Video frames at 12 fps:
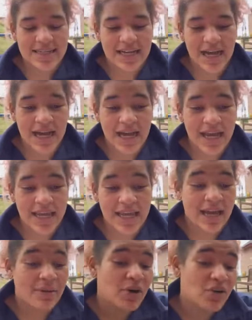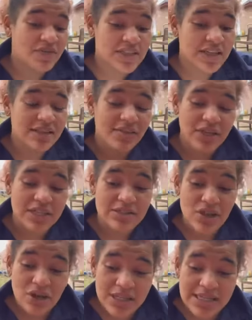I am obviously living in
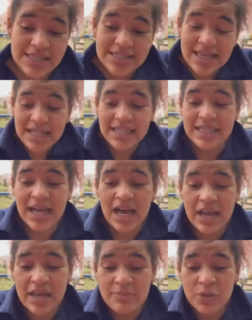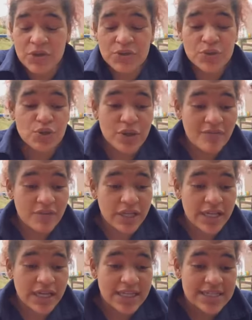Scotland, and I am also
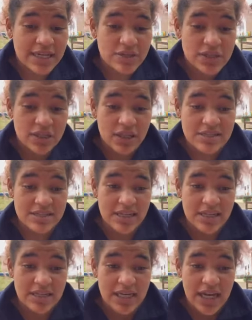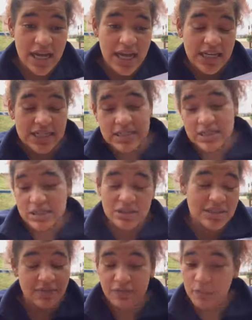travelling down to London at
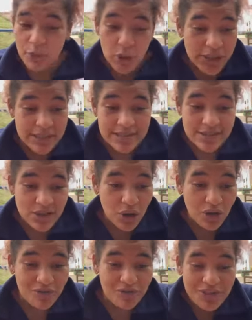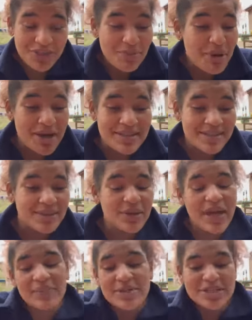different points of the month,
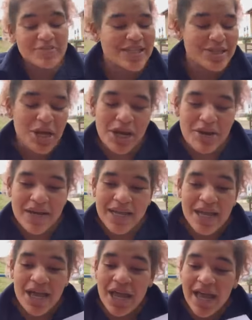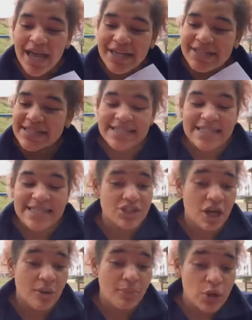which is a bit tiring, to teach
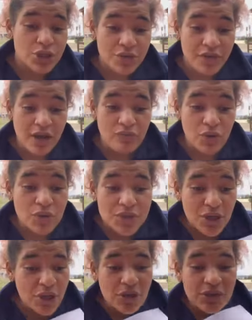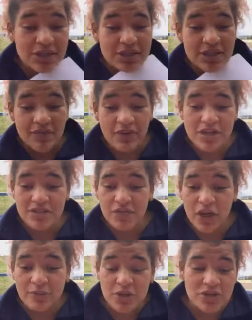a module that I wrote called
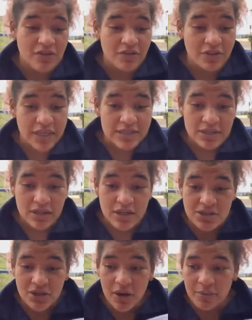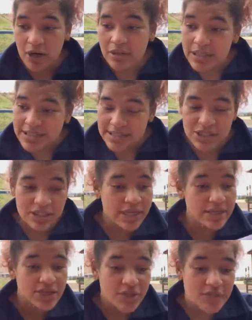Diversifying Musical Theatre. So I'm currently teaching
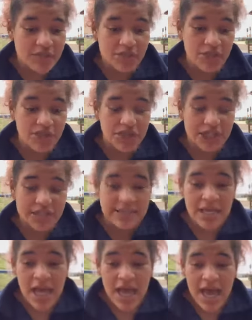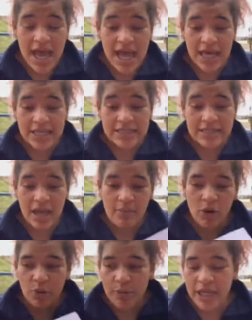that in two institutions, and I'm
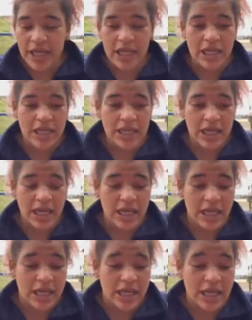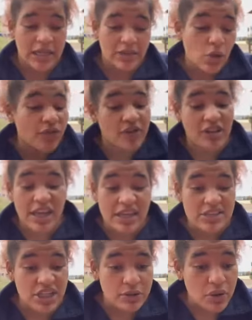hoping that over the
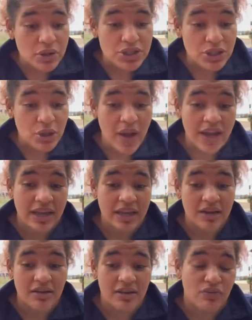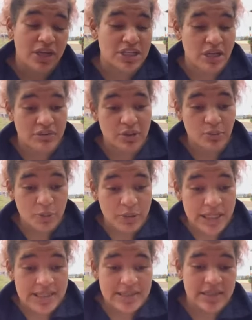next year or so I can reach out to more
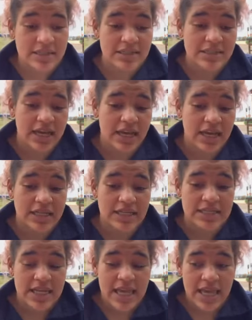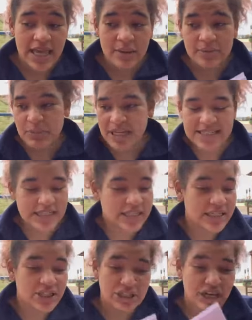places, and it
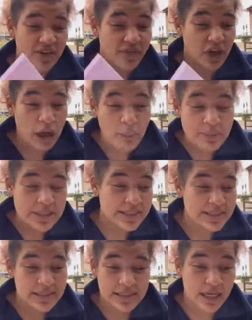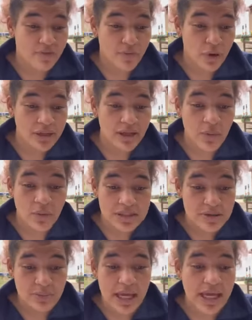basically just kind of encompasses the type of work that I want
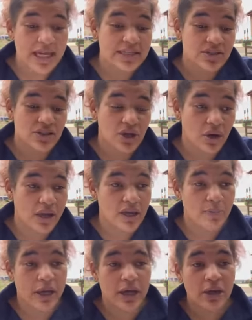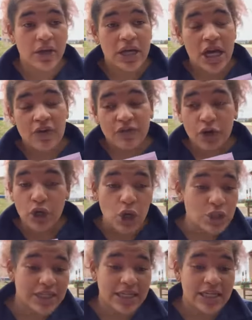to make. It's talking about
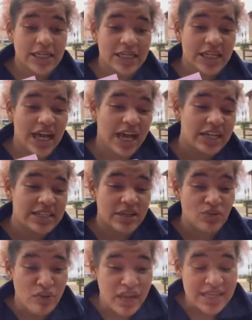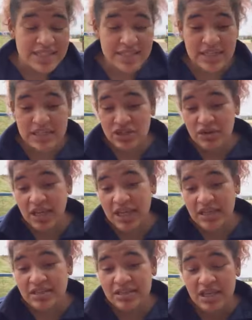forgotten and erased
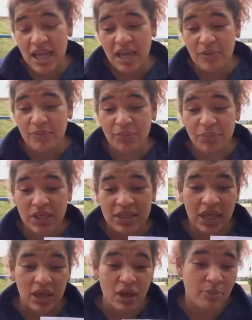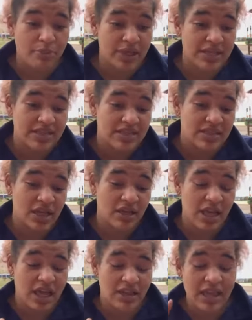histories that encompass
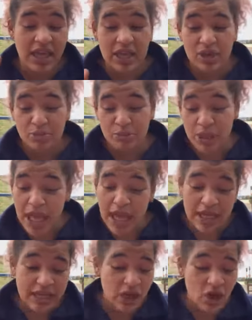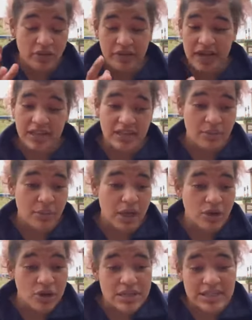like Black, other ethnic
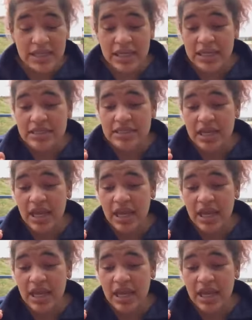minorities,